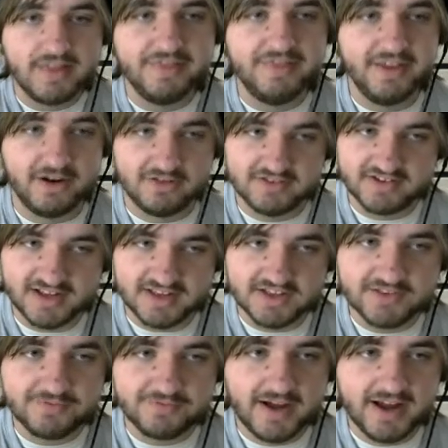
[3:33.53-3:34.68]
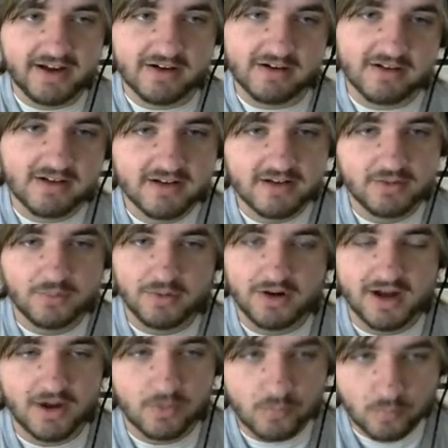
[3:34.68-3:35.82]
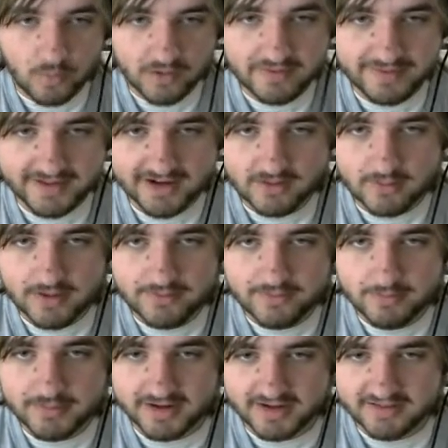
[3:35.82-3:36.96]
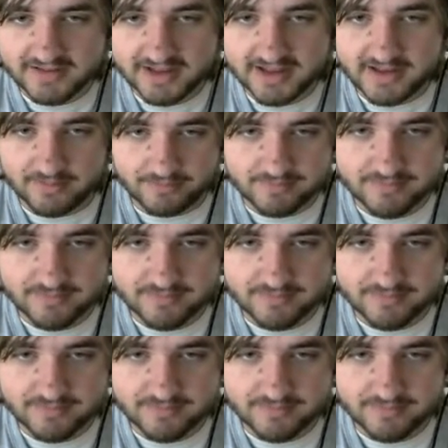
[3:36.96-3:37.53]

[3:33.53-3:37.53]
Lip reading: There's Din's Fire. We're now 1 thing away from beating the game.